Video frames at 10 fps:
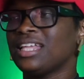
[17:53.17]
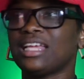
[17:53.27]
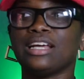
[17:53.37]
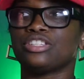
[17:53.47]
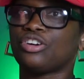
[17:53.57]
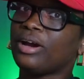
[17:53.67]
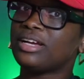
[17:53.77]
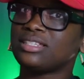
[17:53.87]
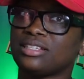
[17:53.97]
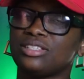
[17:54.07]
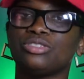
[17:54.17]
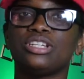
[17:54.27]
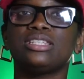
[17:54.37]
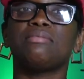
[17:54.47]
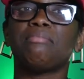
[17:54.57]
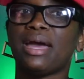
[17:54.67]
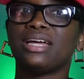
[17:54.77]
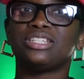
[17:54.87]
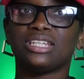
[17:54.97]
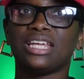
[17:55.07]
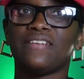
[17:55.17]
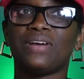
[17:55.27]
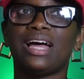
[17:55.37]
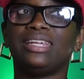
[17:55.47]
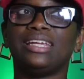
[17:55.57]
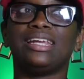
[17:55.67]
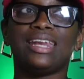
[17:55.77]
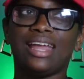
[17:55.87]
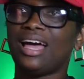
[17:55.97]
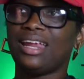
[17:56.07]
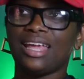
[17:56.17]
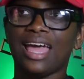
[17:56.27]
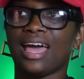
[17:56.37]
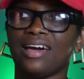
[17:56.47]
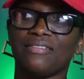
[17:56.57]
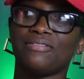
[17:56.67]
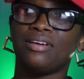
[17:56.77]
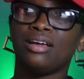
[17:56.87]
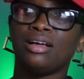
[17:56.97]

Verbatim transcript: That's crazy. So just imagine if I did not have